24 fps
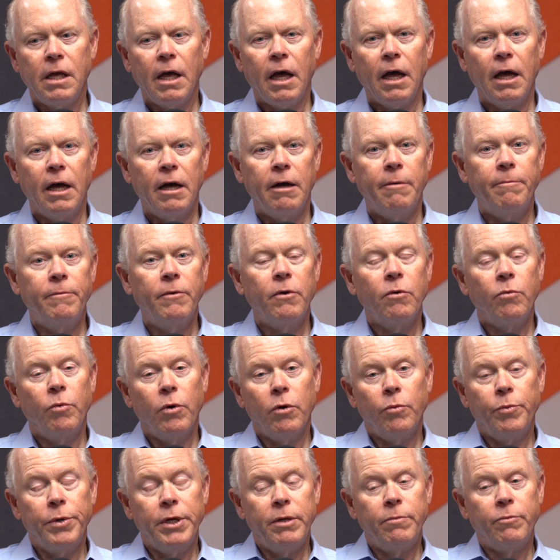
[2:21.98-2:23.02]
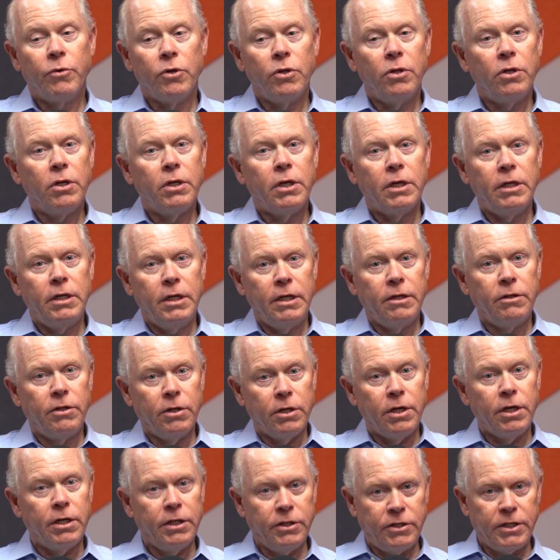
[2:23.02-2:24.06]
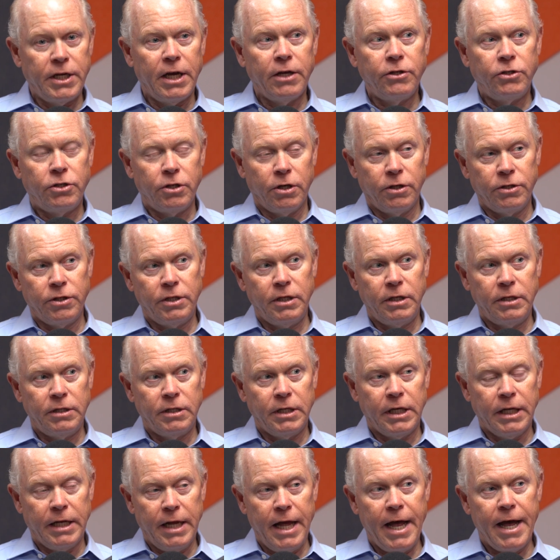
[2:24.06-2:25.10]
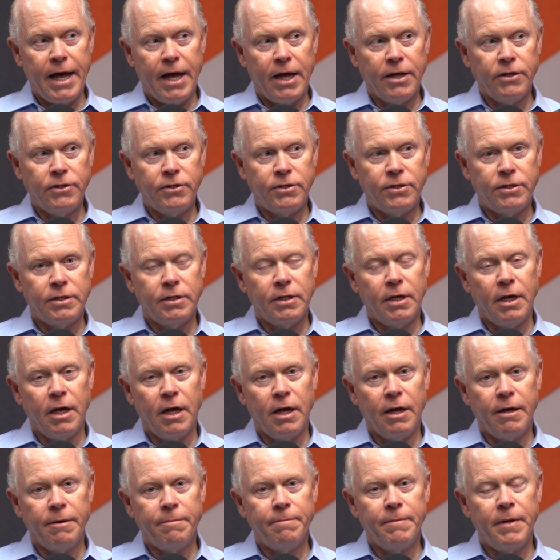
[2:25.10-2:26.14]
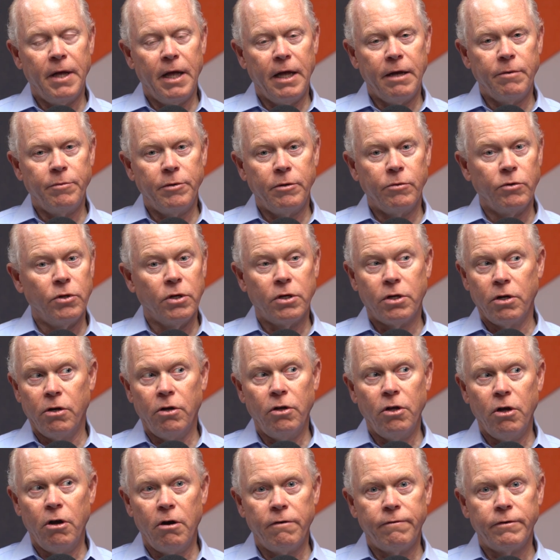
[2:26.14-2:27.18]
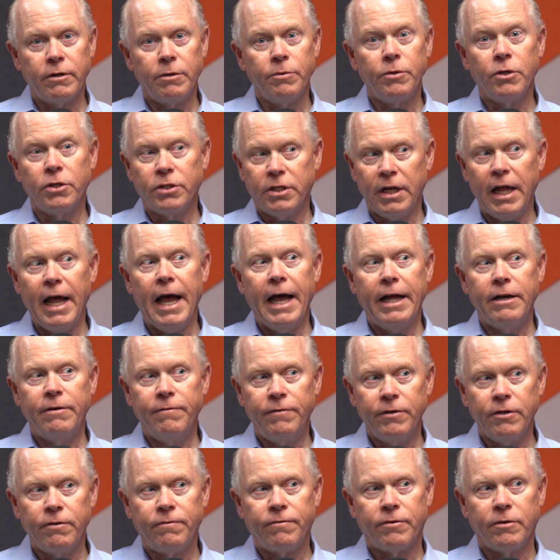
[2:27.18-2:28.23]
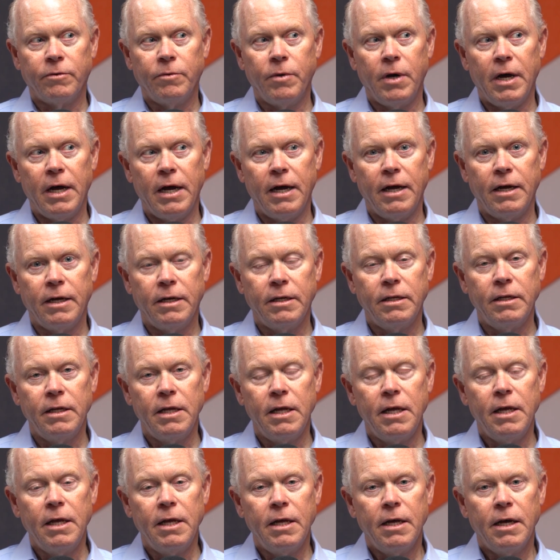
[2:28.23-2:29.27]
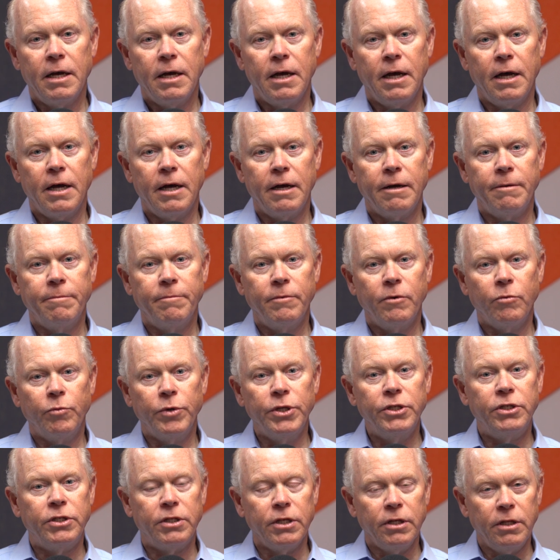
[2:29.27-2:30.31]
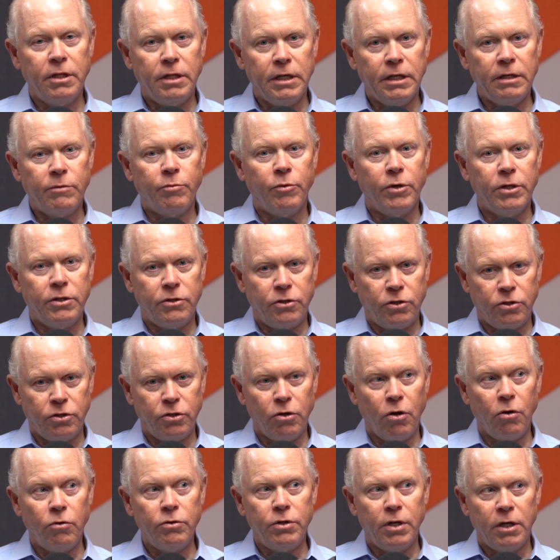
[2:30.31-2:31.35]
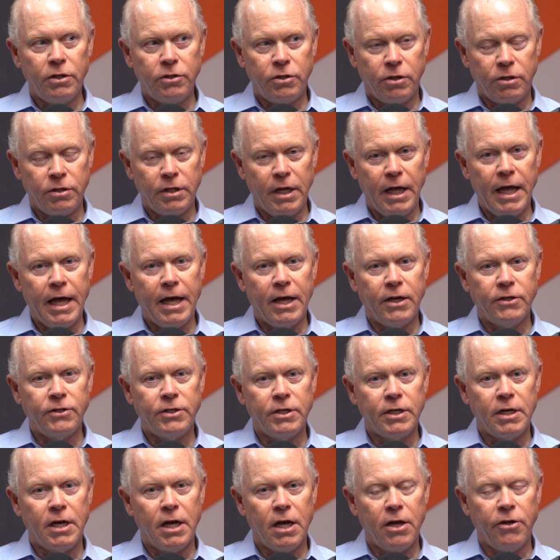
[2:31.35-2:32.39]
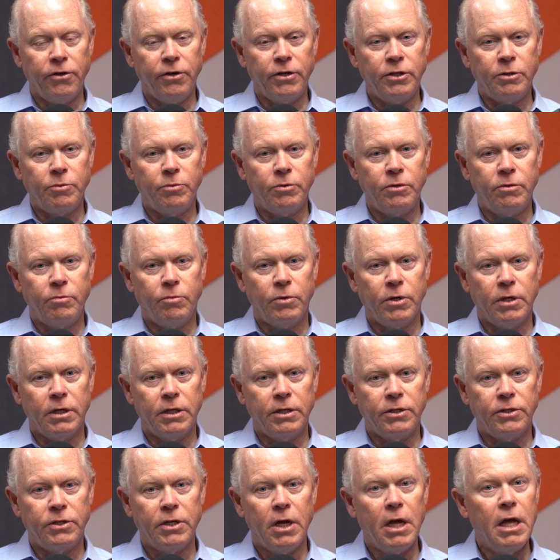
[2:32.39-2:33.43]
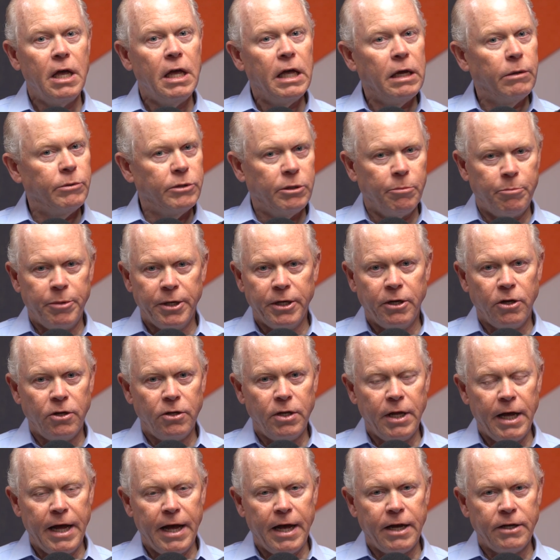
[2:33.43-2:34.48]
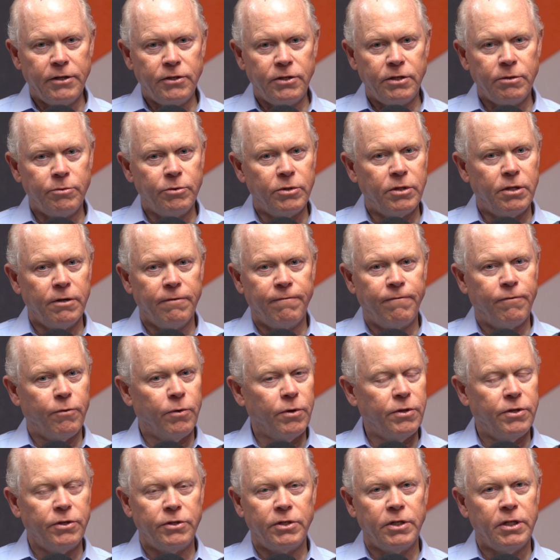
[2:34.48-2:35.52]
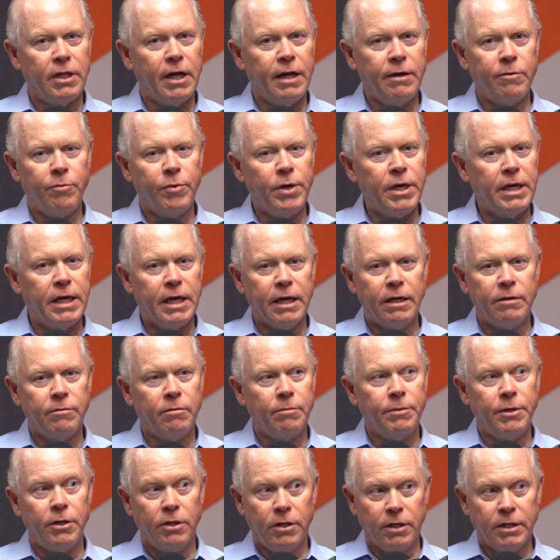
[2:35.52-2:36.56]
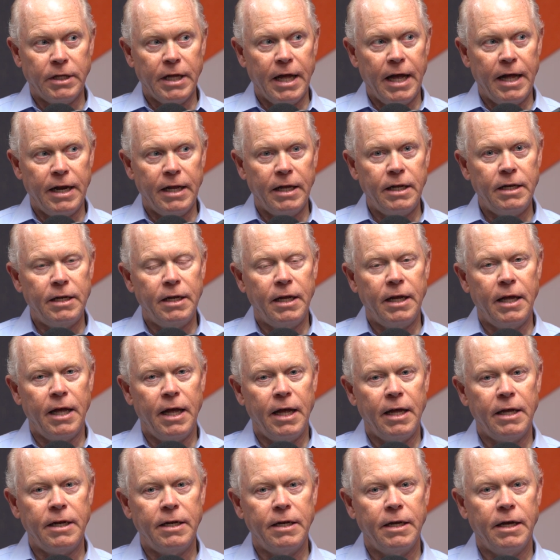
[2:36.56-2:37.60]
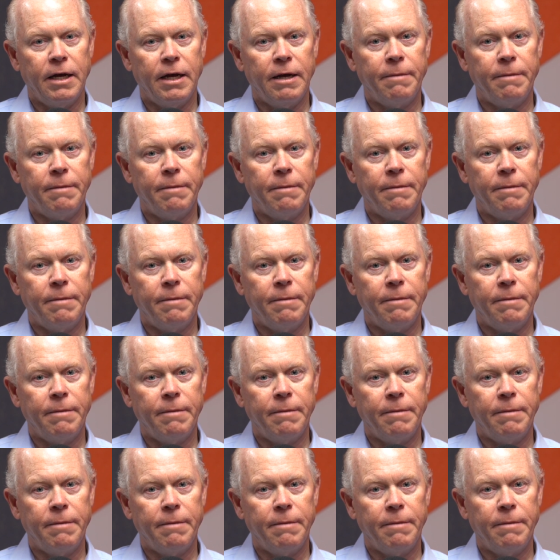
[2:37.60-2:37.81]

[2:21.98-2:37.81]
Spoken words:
Well, we were looking at South Jersey to get a house, and we were looking all over. We were looking at Haddonfield for a while. We still think what sold us on the house in Collingswood was it was a big old house. It was the 4th of July weekend when we looked at it, and